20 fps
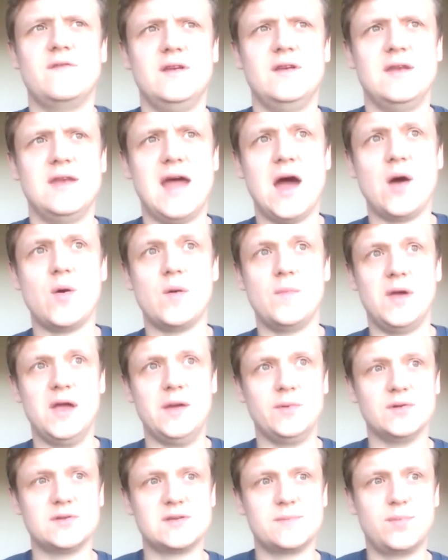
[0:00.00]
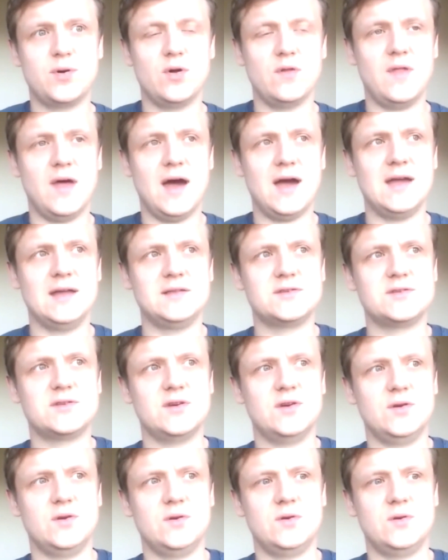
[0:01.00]
And now I'm able to put that
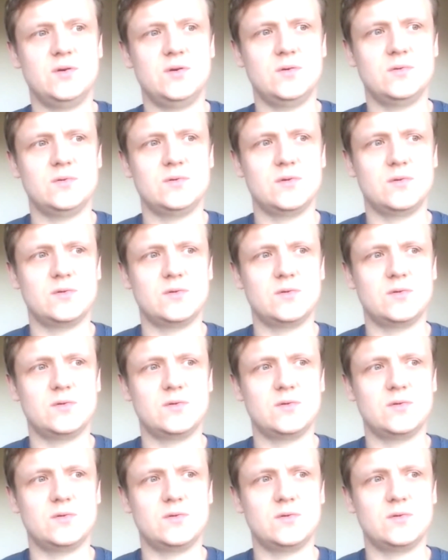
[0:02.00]
into